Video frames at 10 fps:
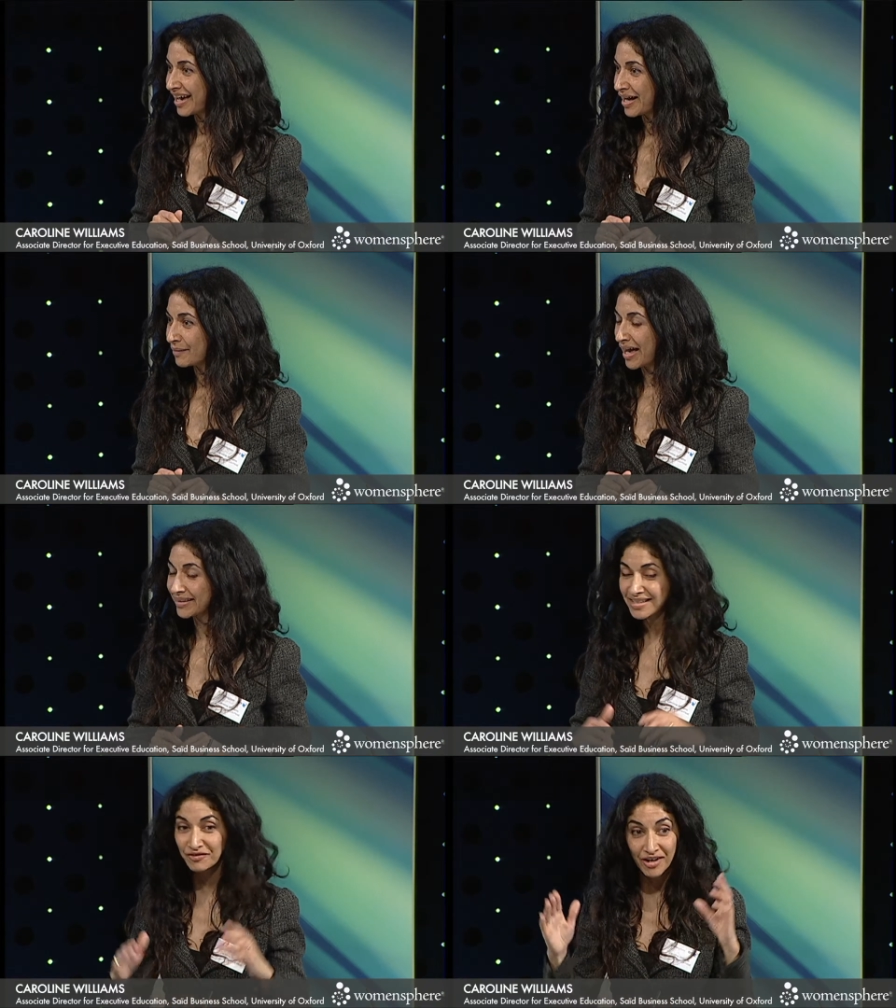
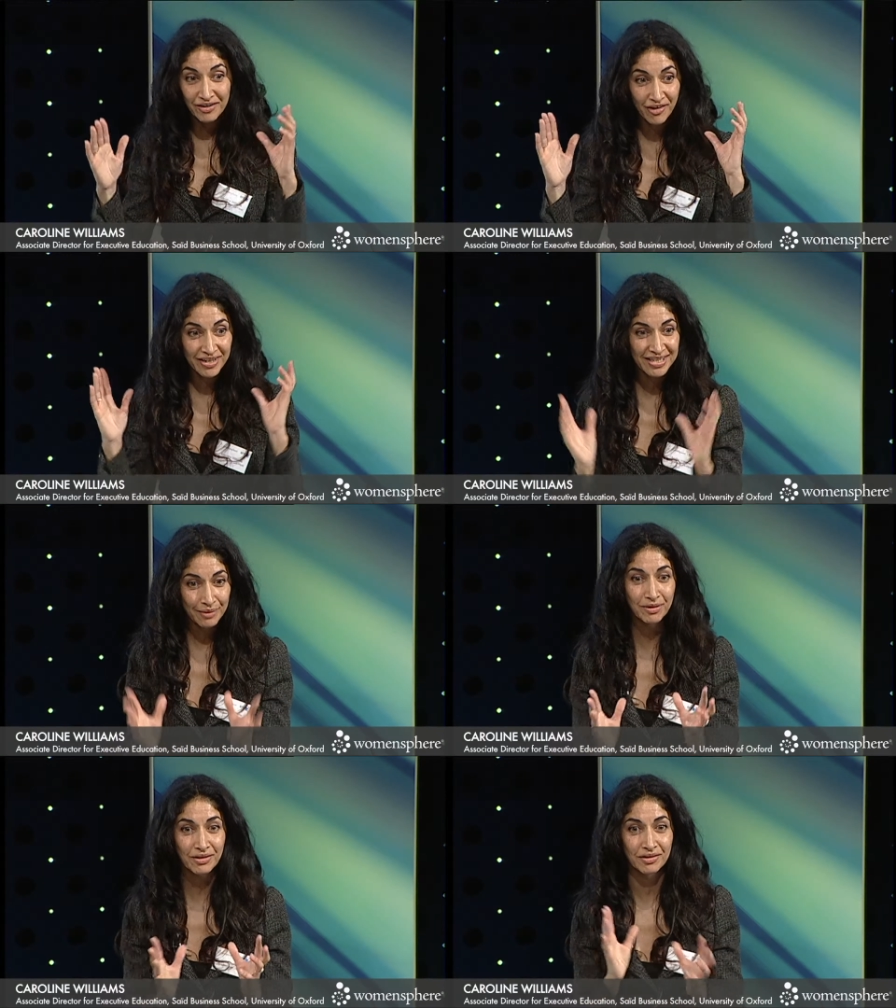And that's very, very
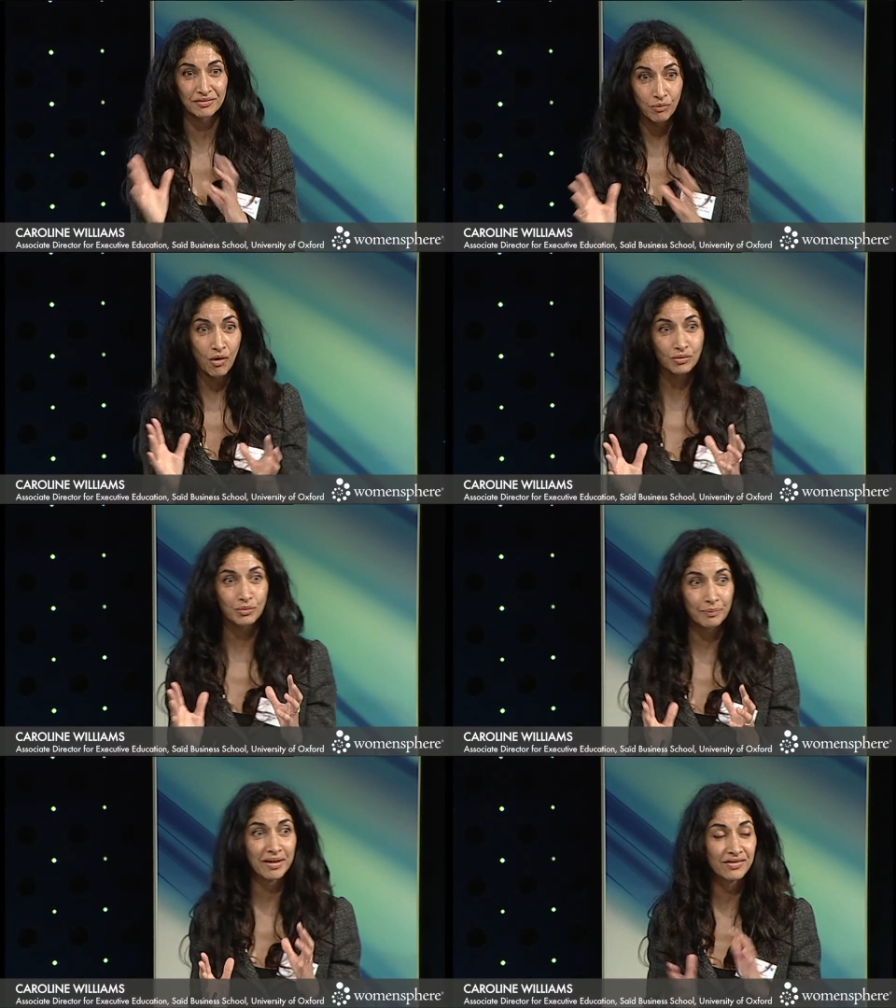typical of
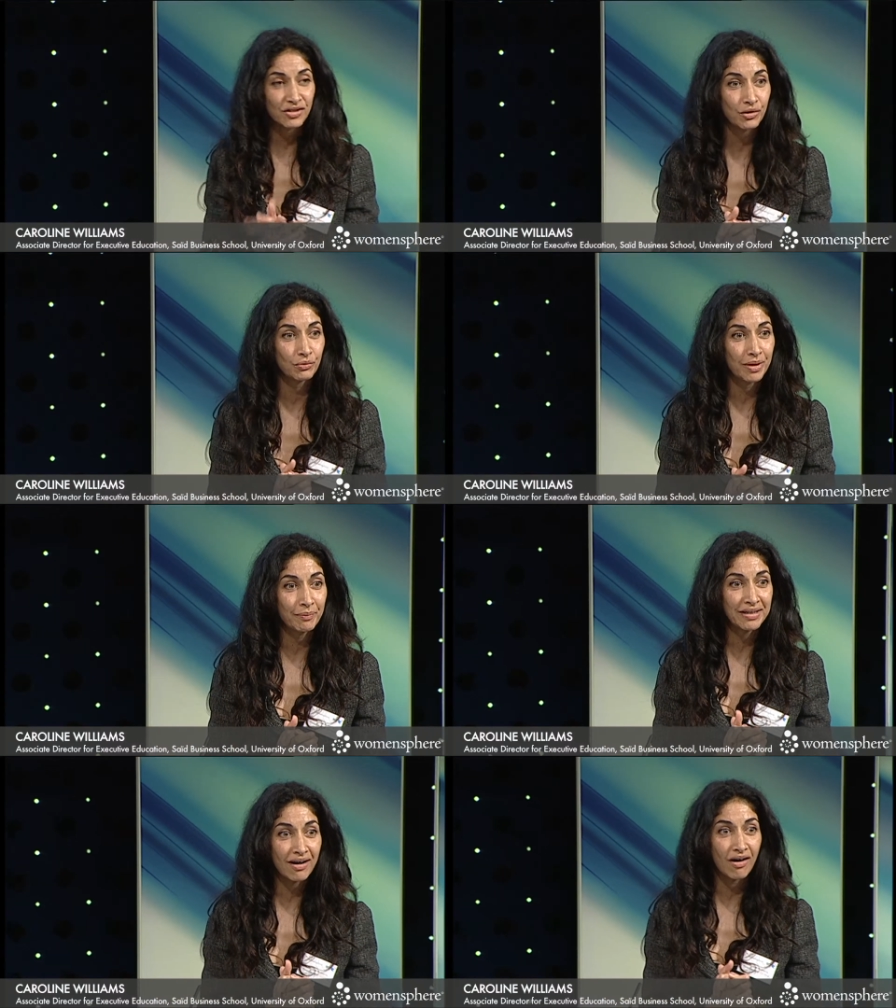what women do.
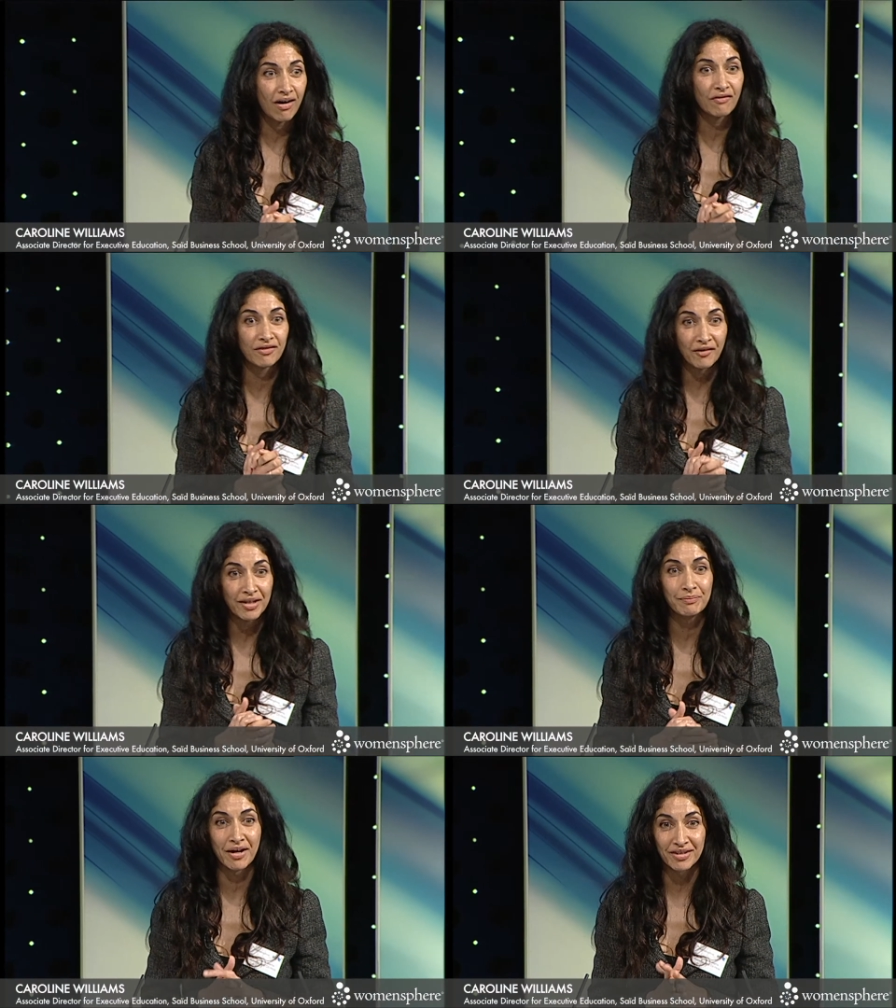Women are
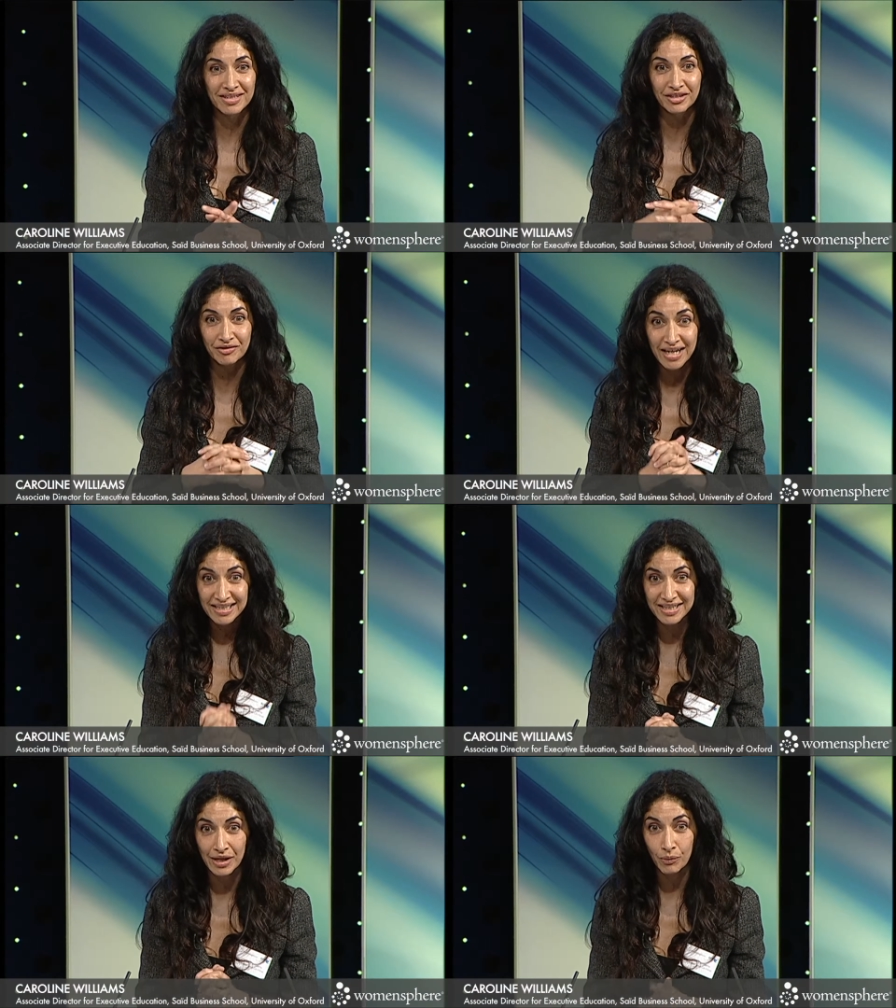very
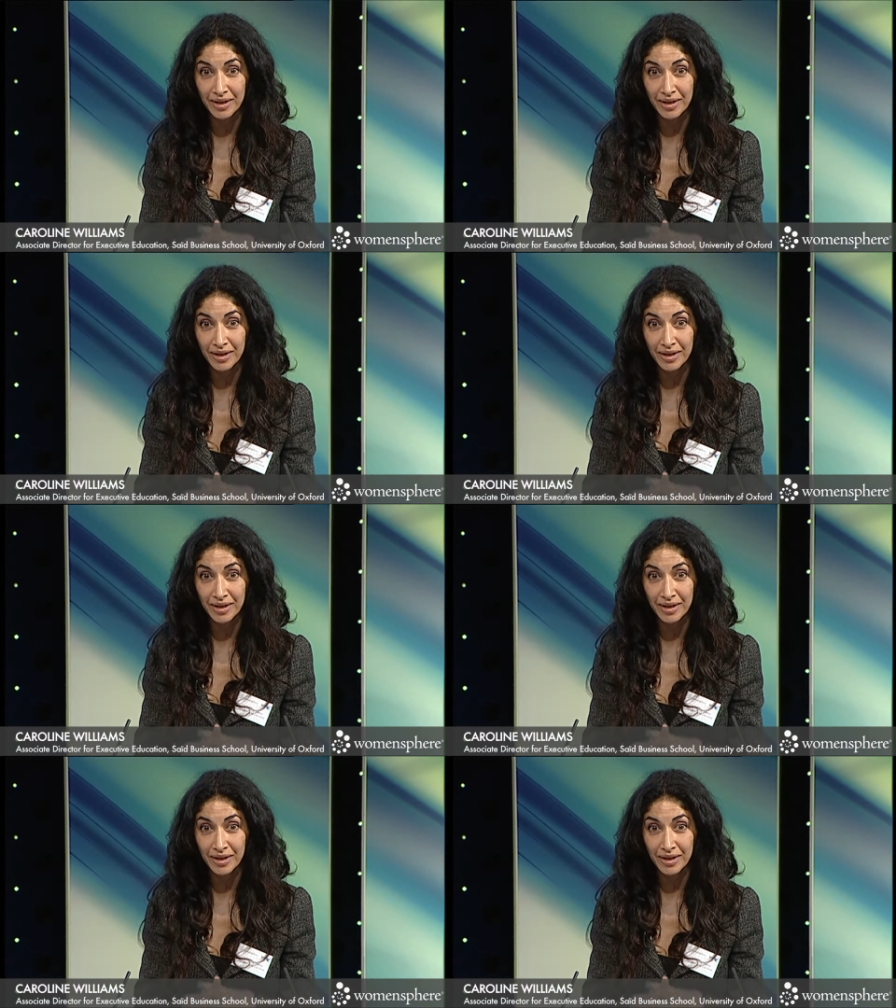meritocratic.